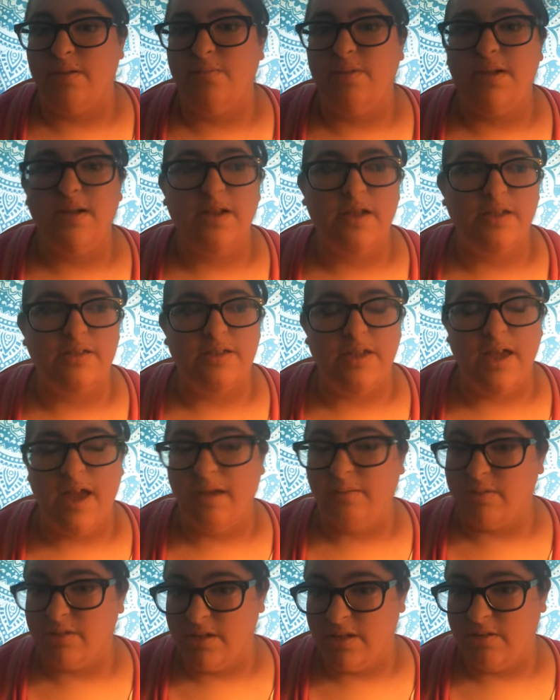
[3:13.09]
Because I
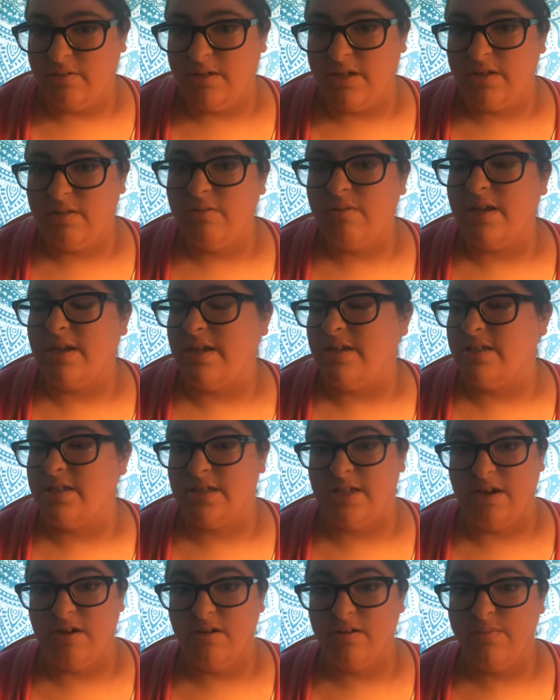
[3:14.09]
will tell you, and it
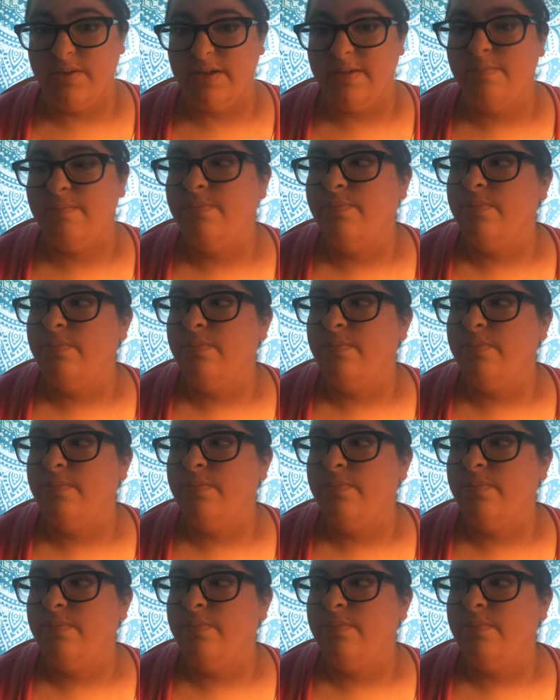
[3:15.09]
scares me,